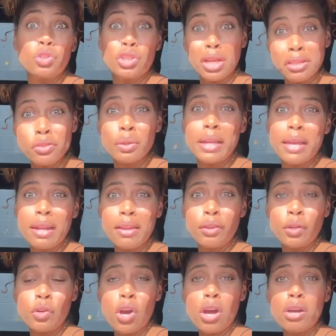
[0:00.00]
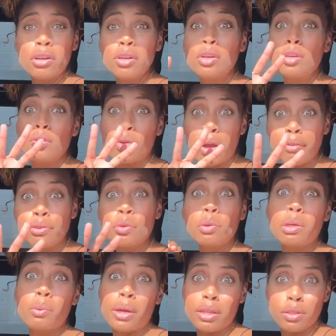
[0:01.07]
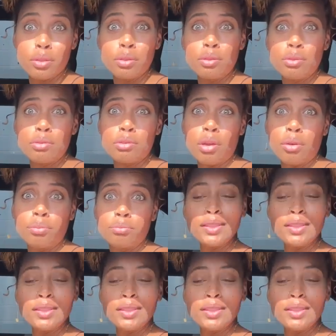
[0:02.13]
just to get out of the car, you have three ways to do so.